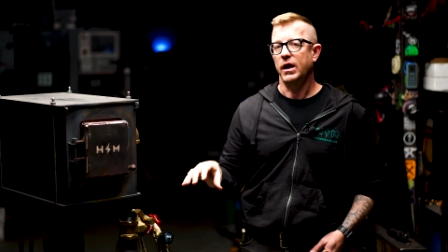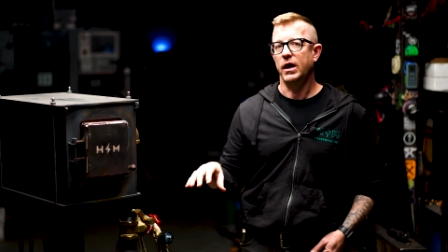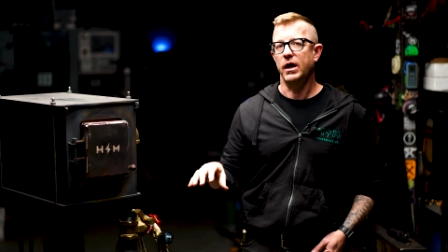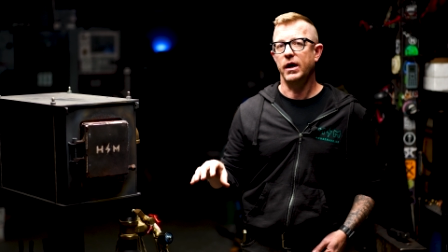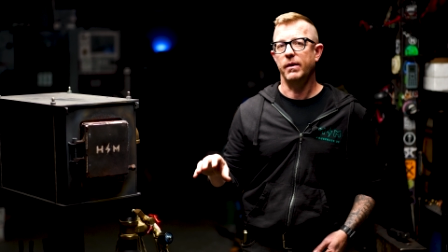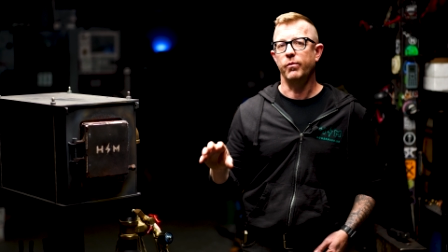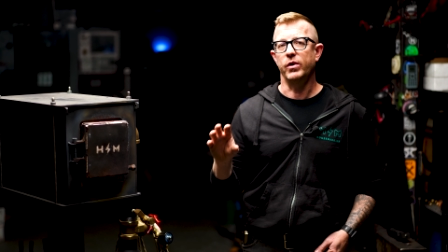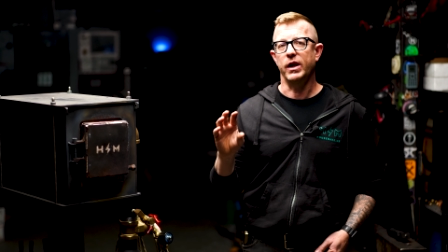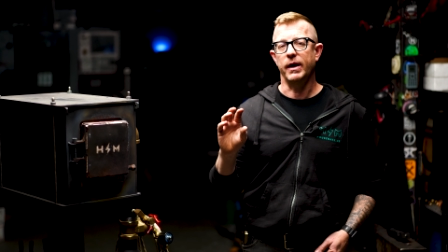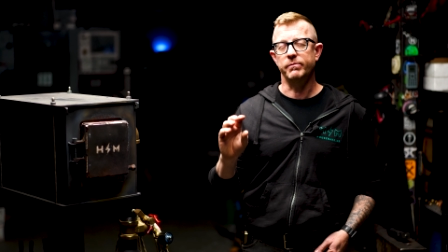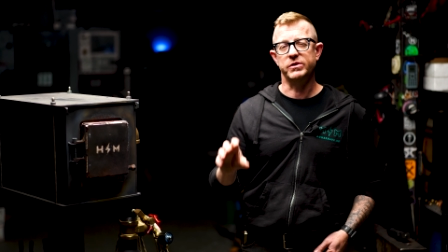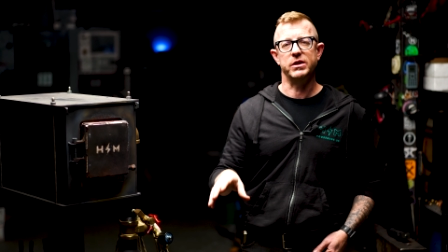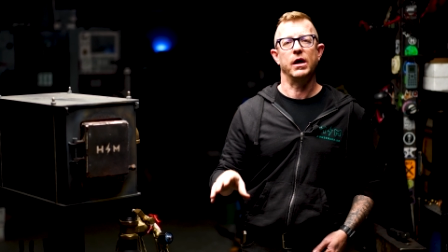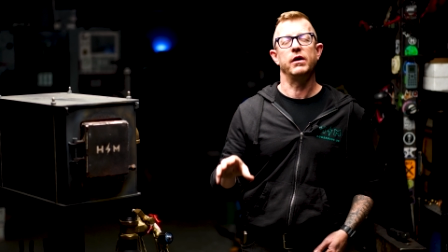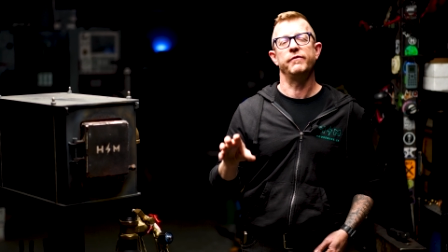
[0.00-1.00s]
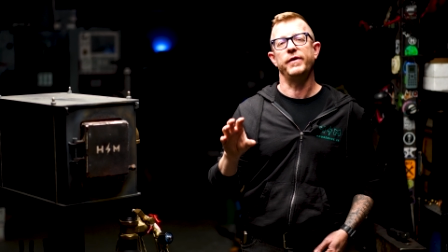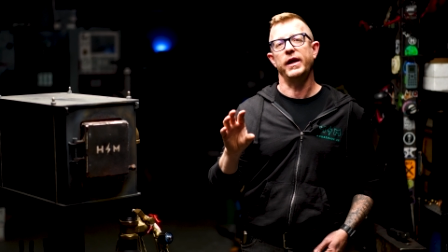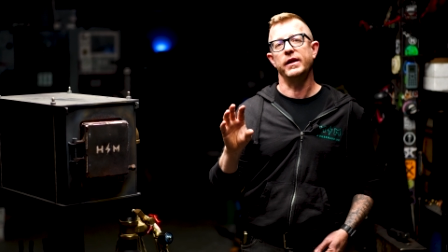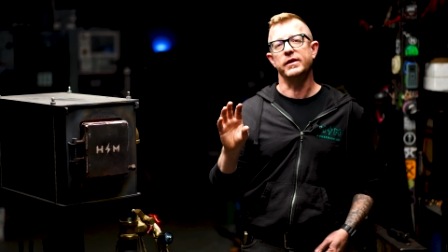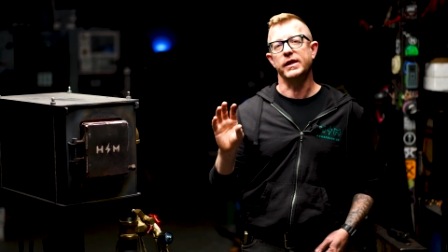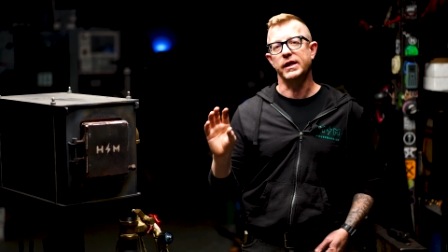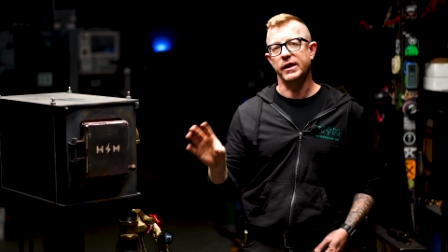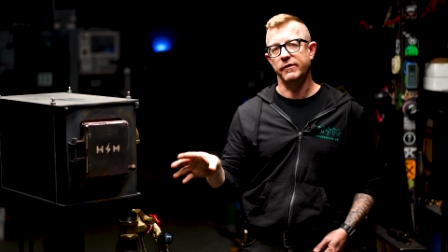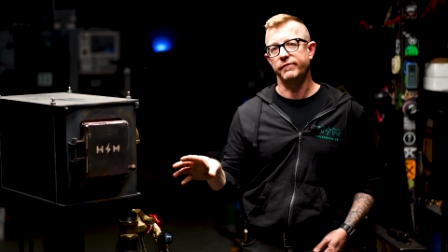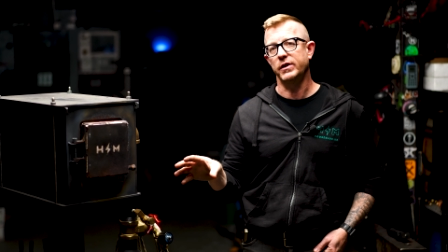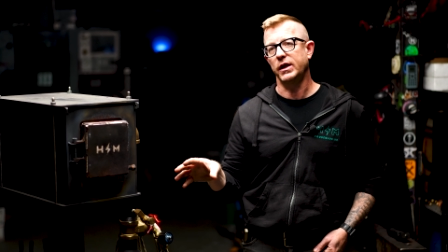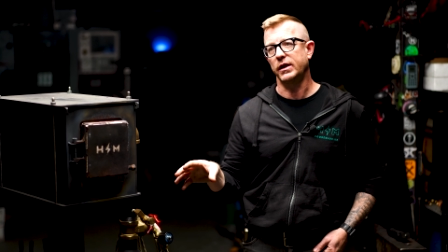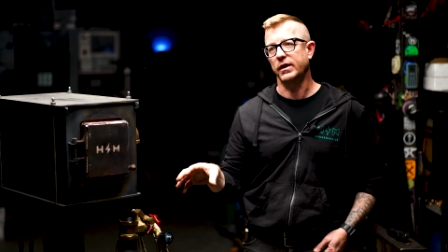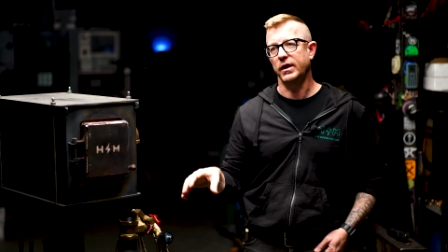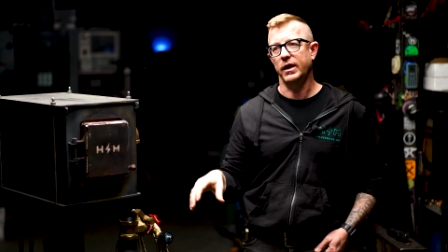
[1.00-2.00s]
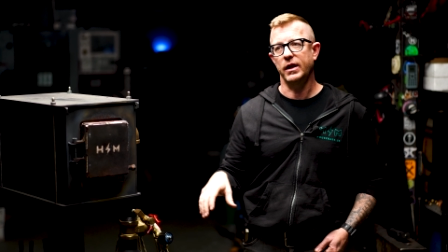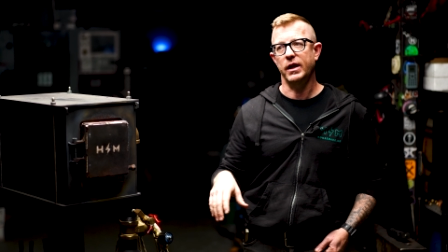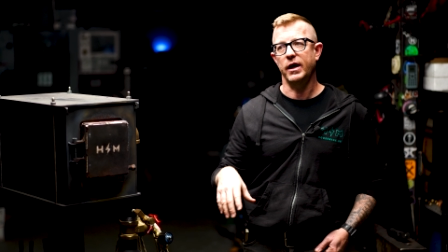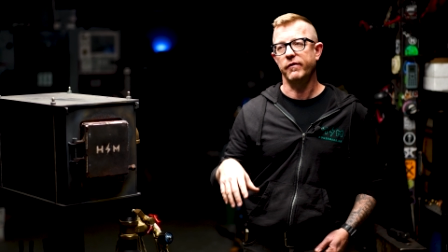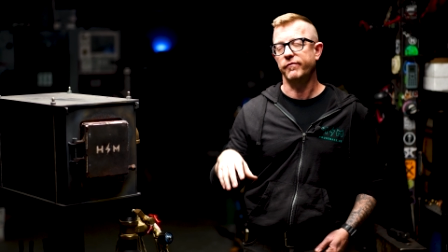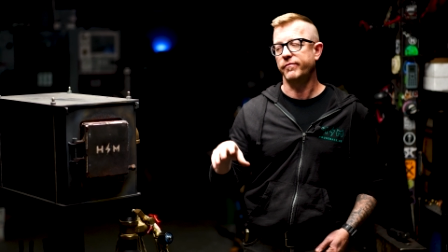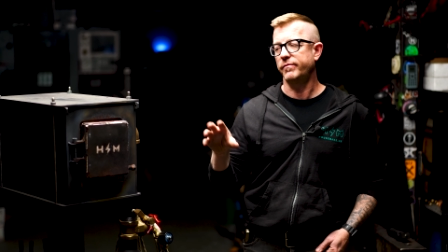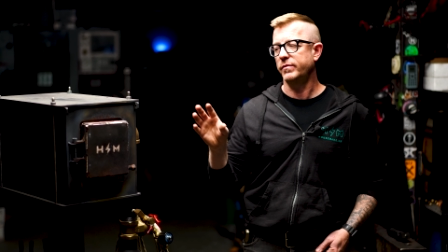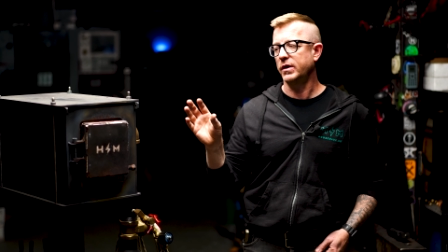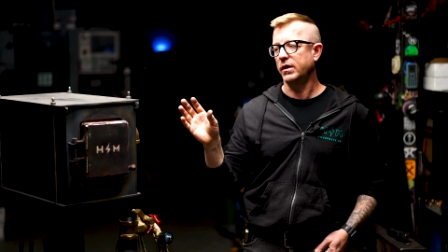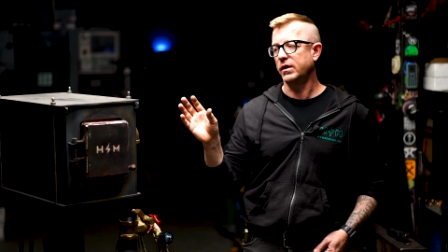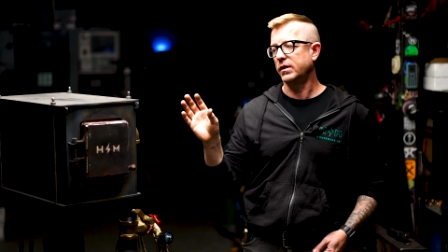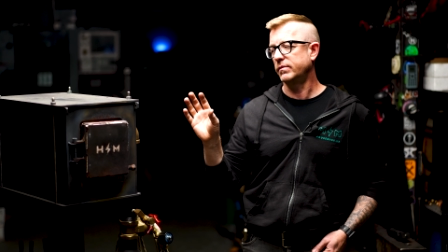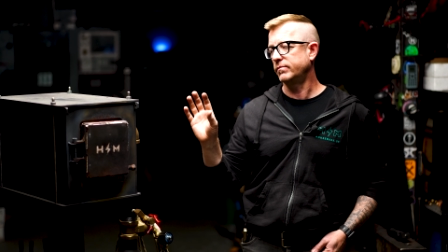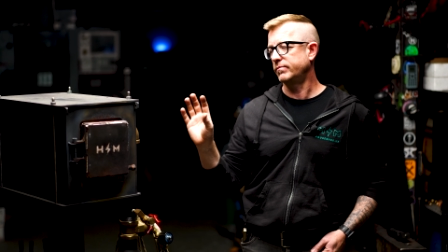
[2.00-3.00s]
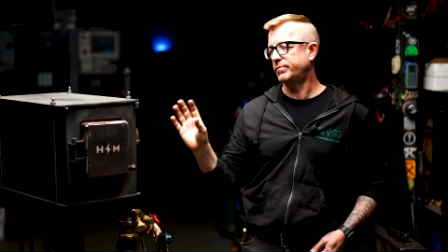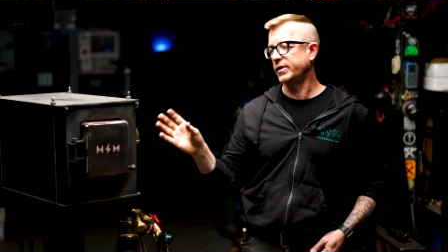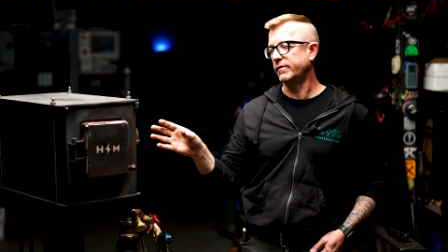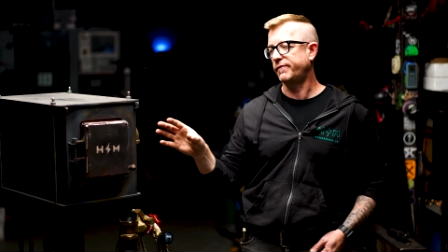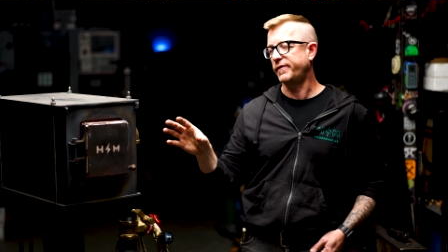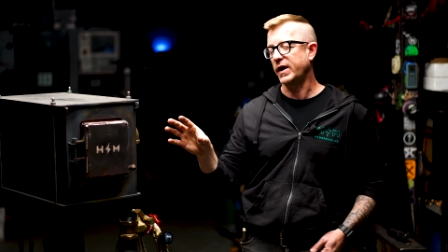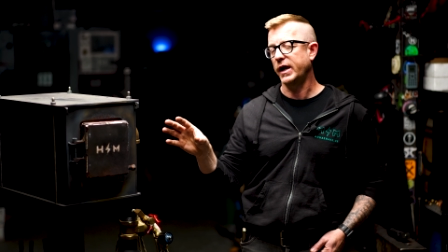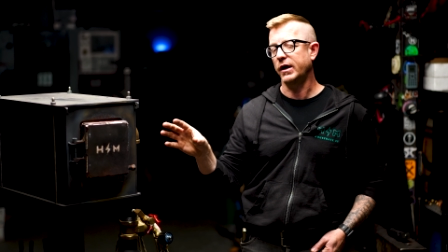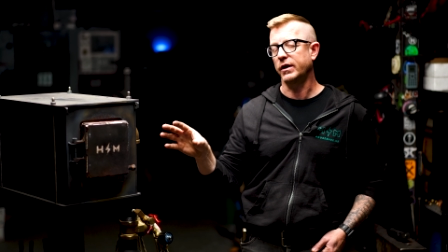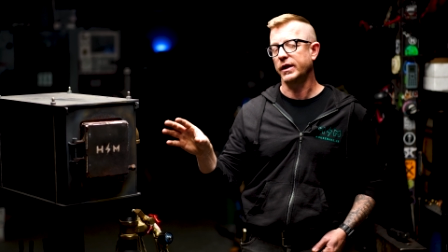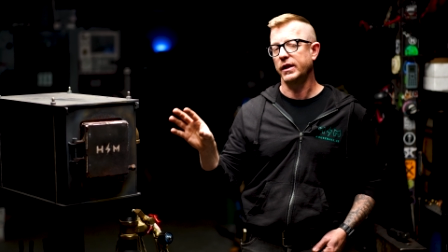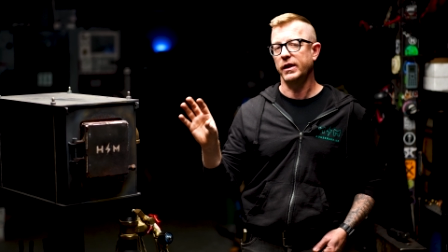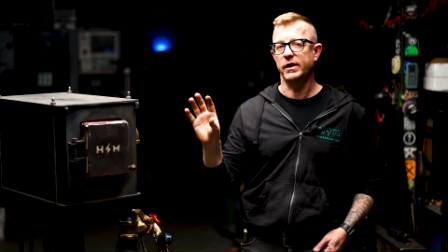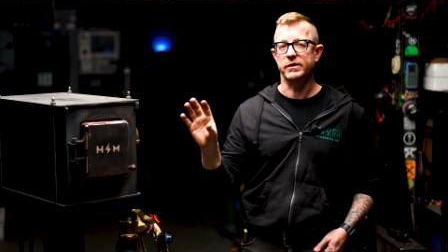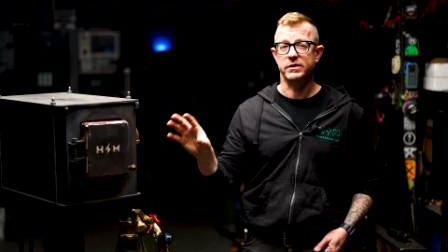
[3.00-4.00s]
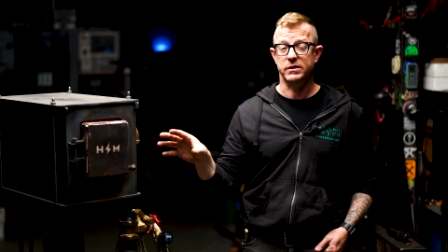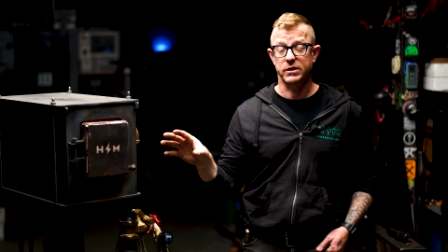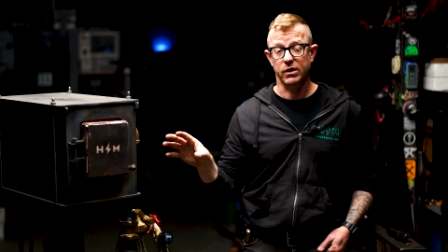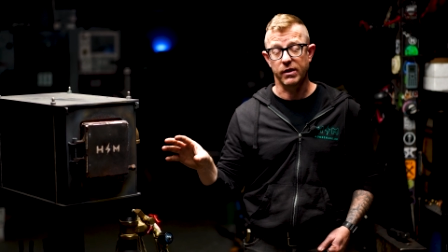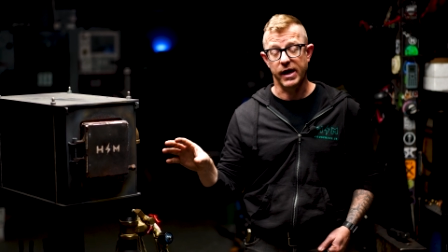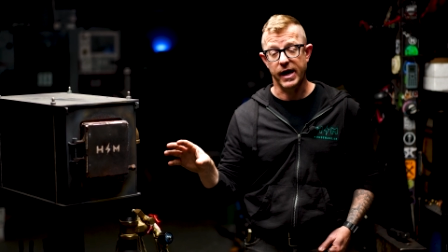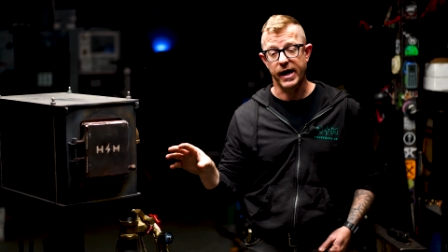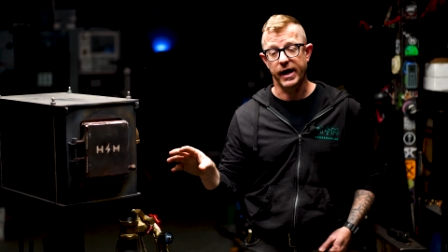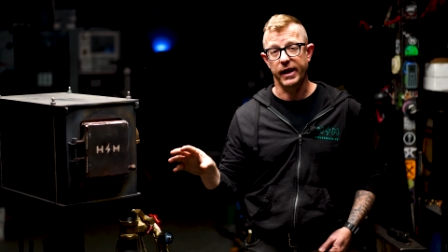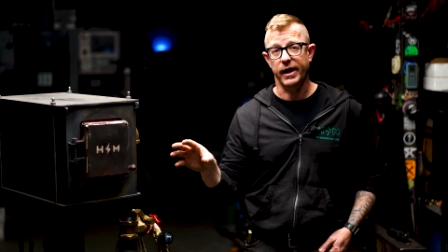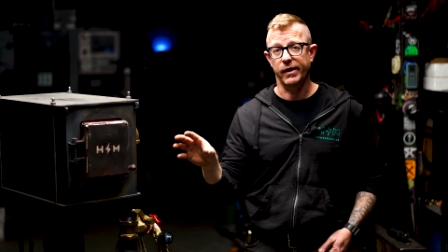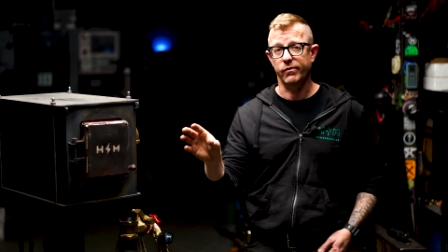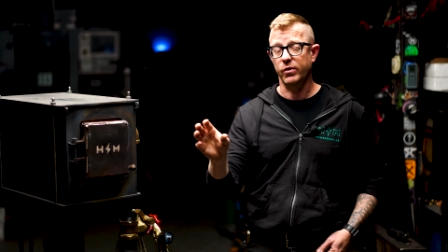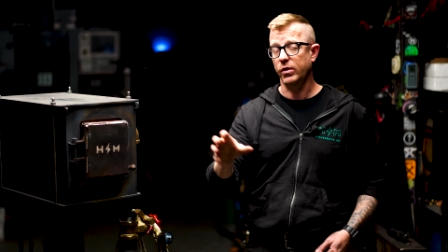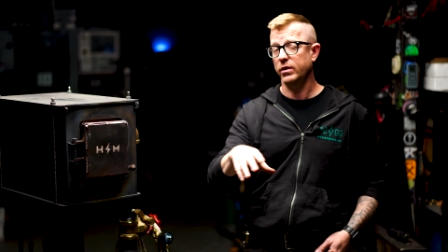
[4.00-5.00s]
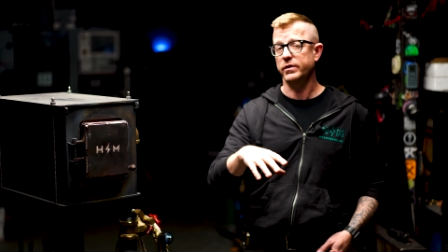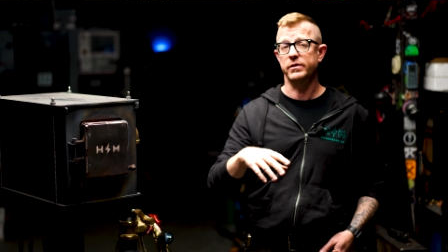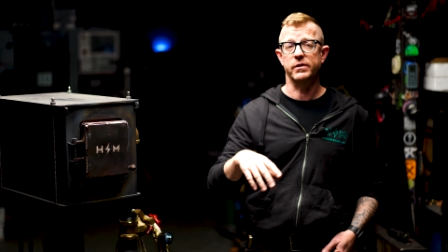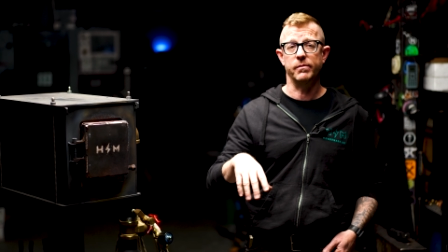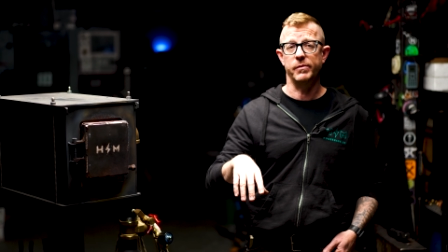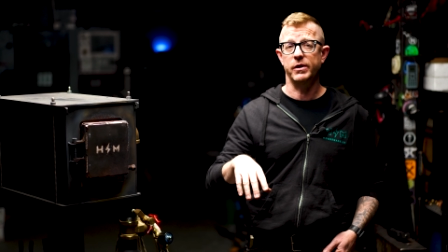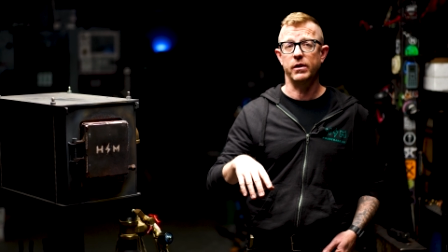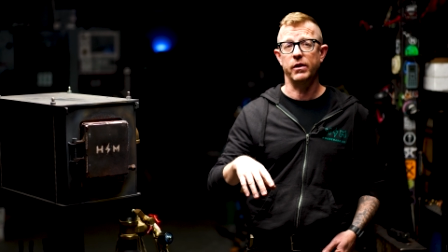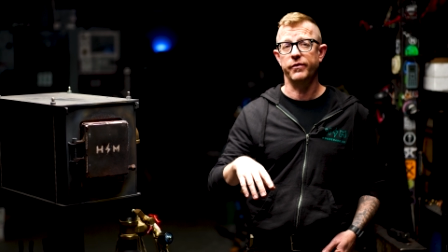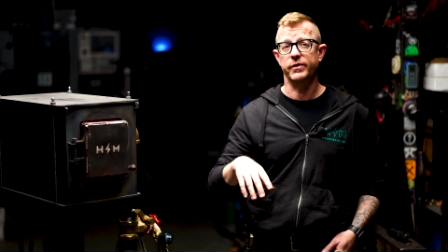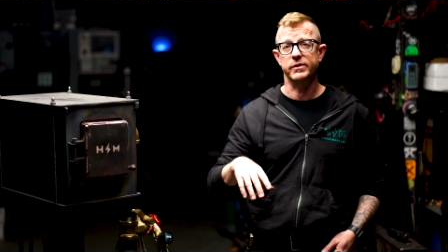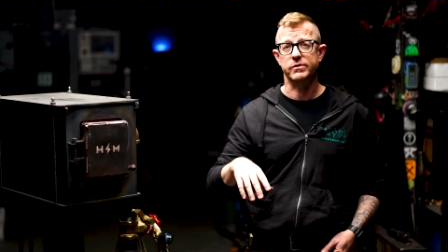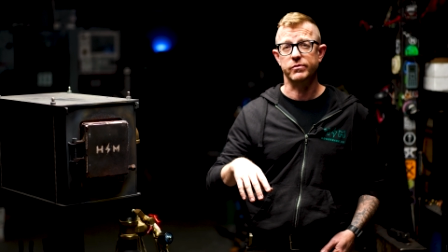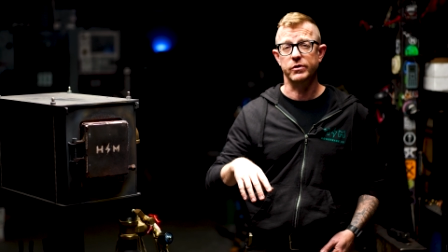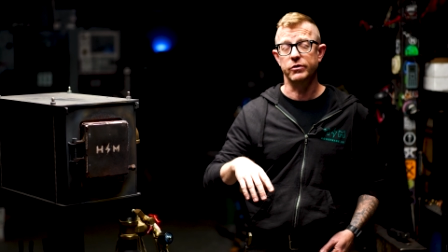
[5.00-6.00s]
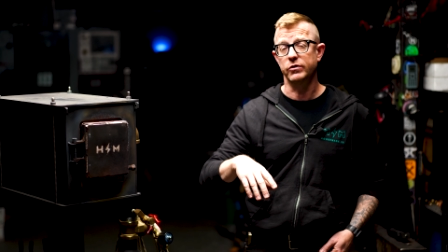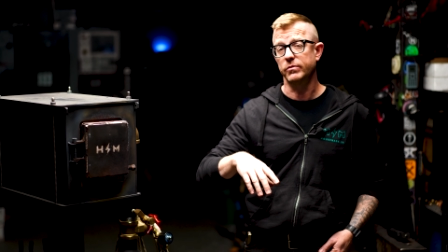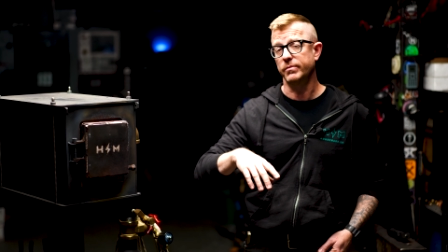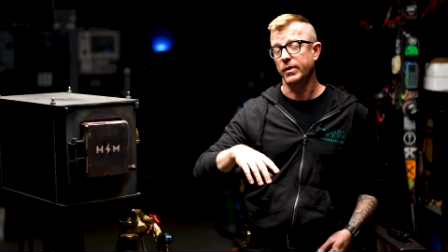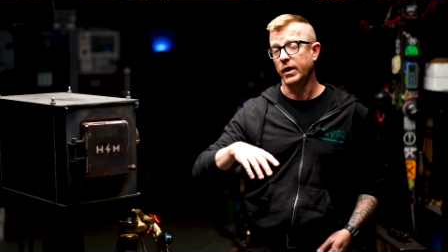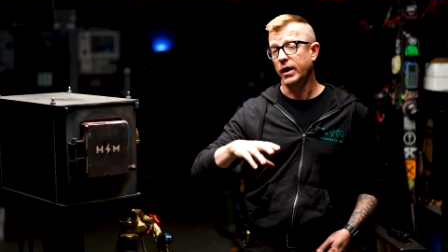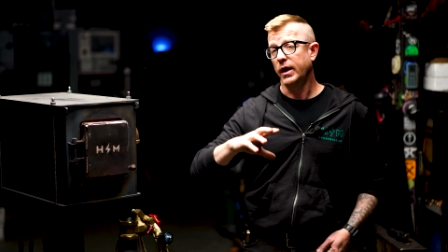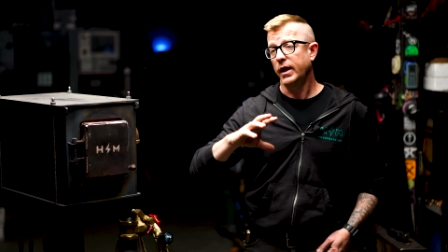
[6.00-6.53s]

uh, when I'm done in the evening and I've um, been firing it and it's still hot, I roll it into the middle of this room